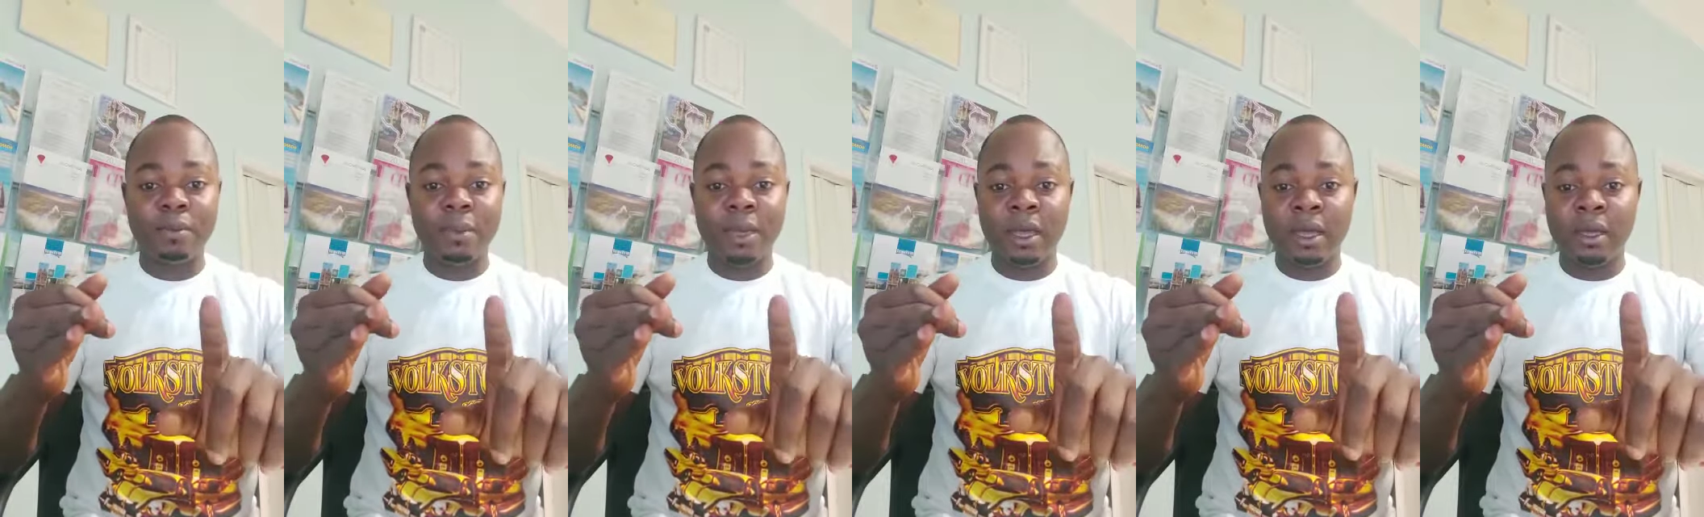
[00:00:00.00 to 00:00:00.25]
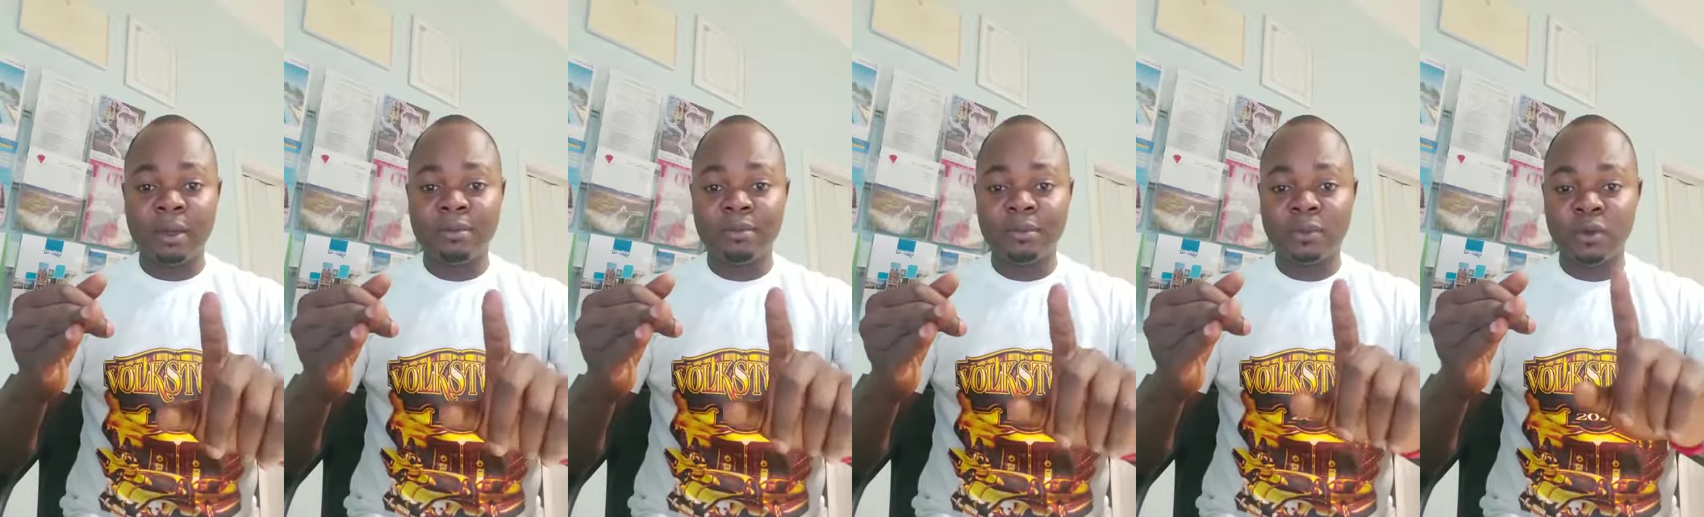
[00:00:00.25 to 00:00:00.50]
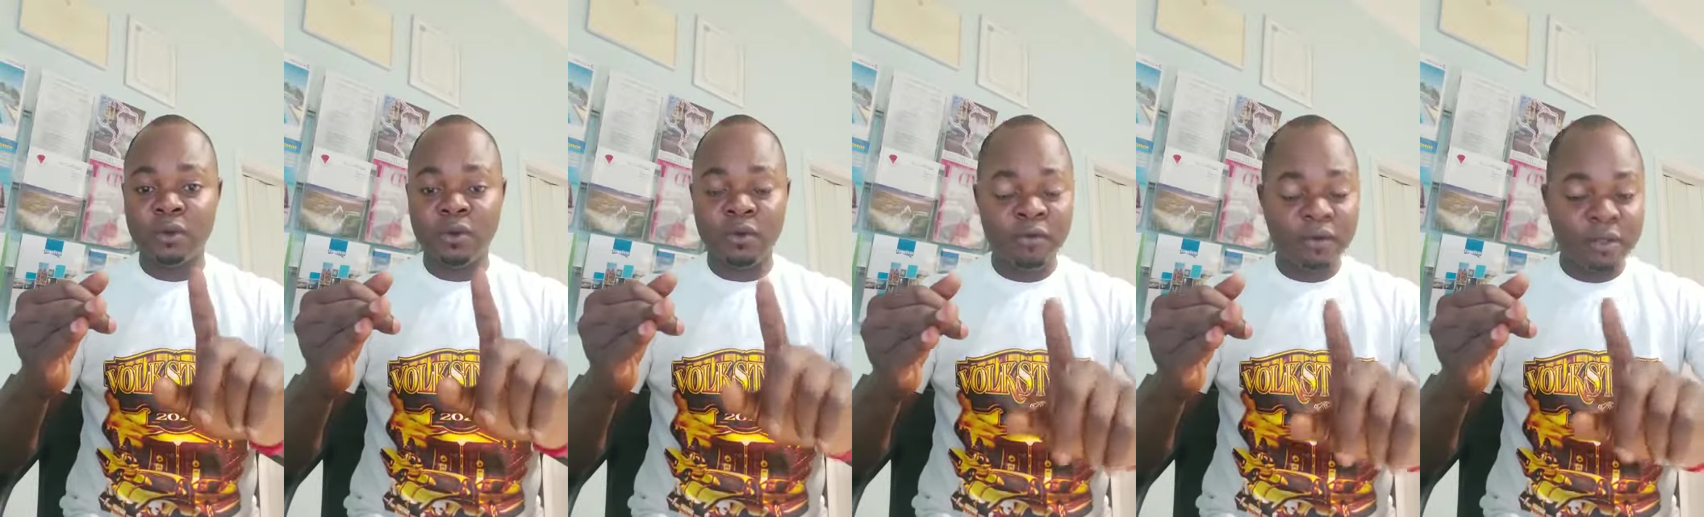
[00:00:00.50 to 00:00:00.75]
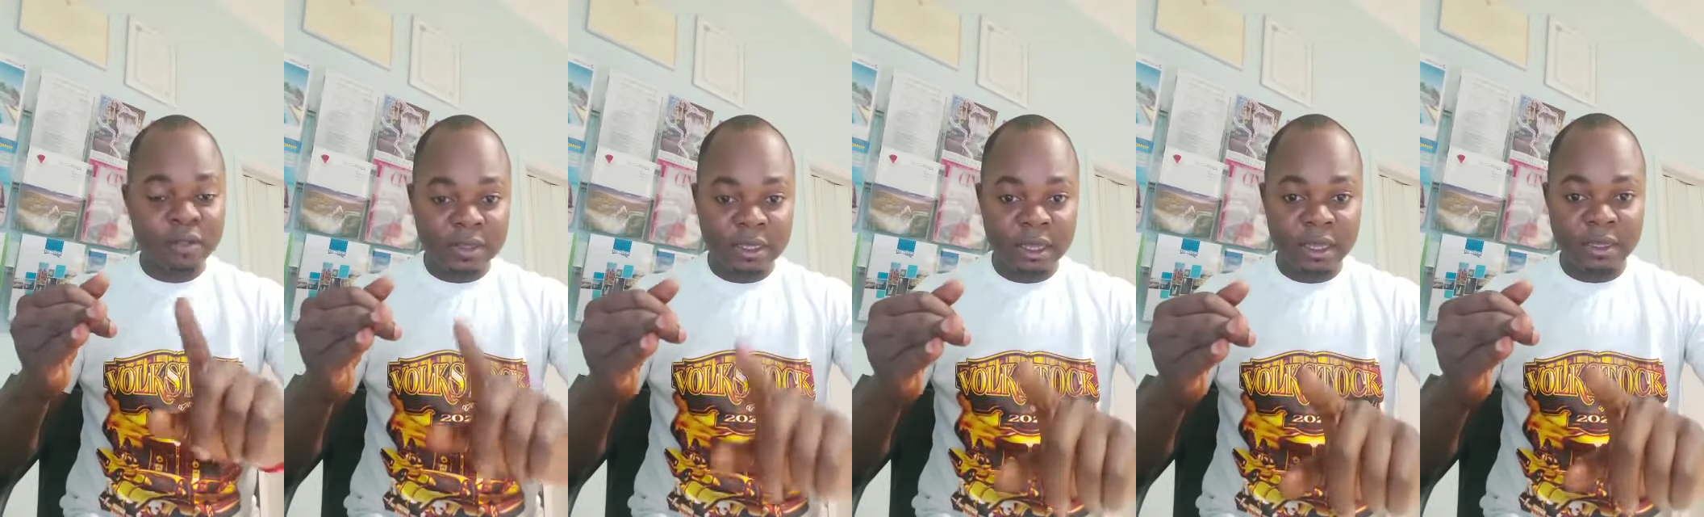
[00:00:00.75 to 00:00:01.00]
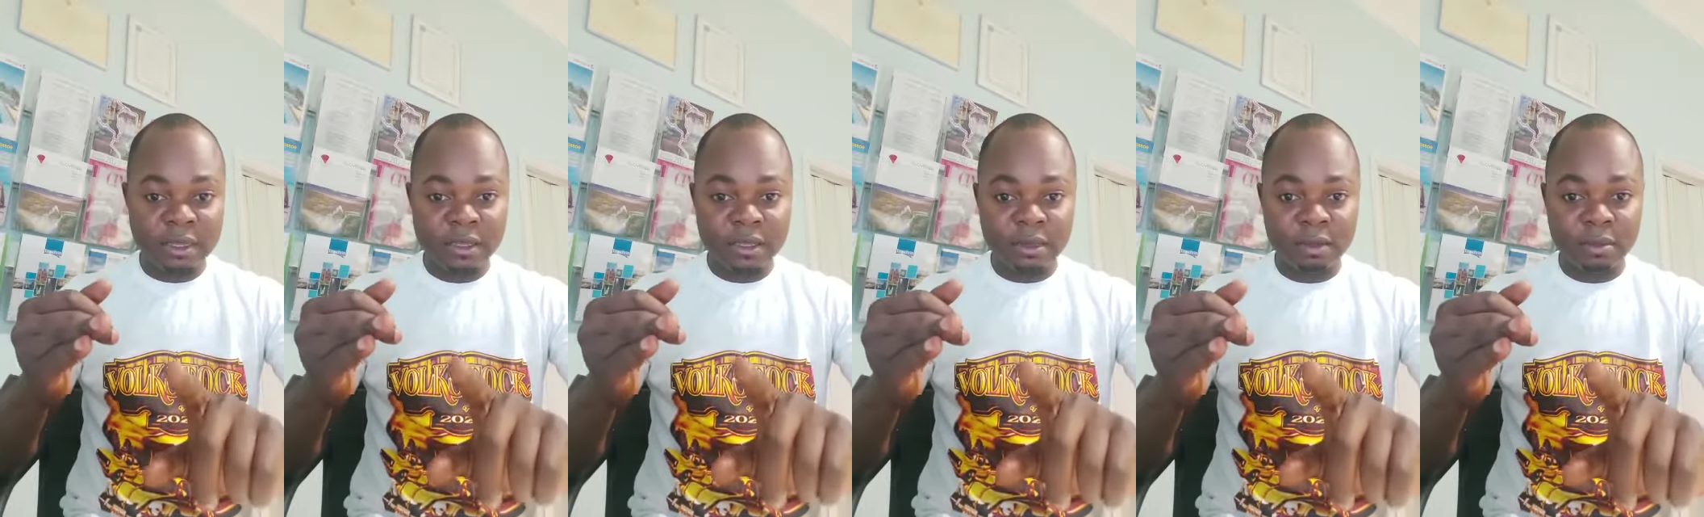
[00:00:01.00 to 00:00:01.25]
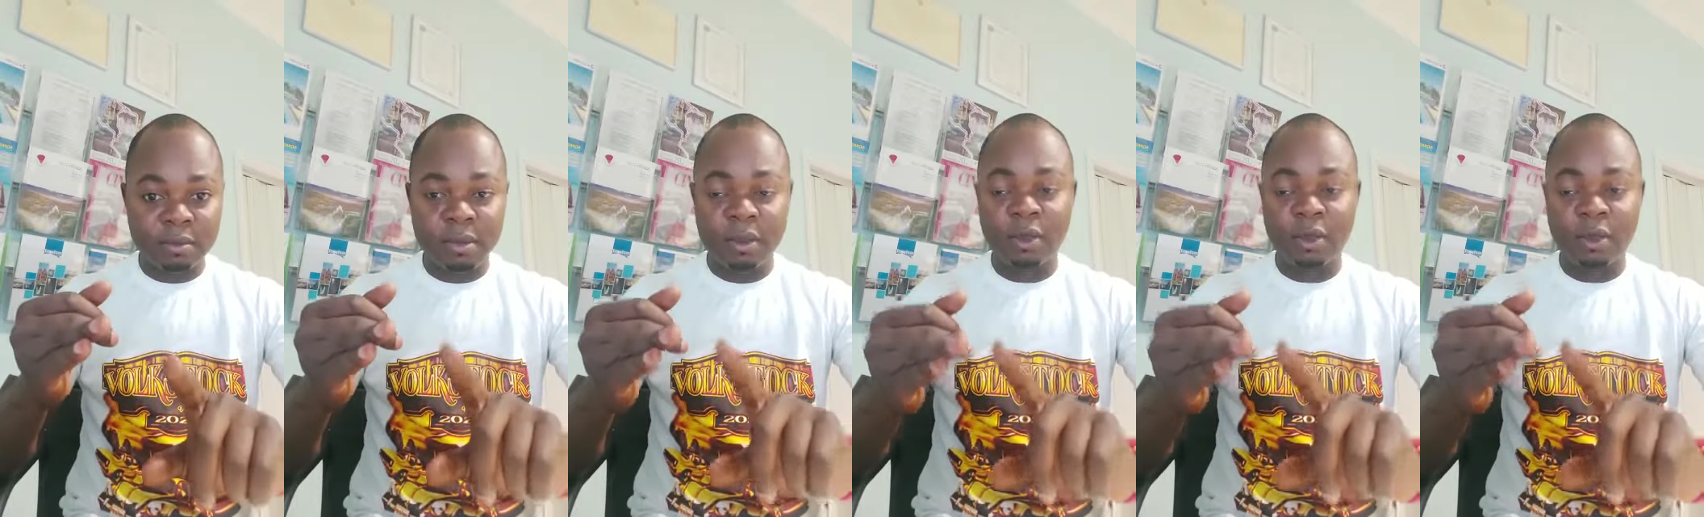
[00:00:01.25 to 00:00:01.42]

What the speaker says: COVID test,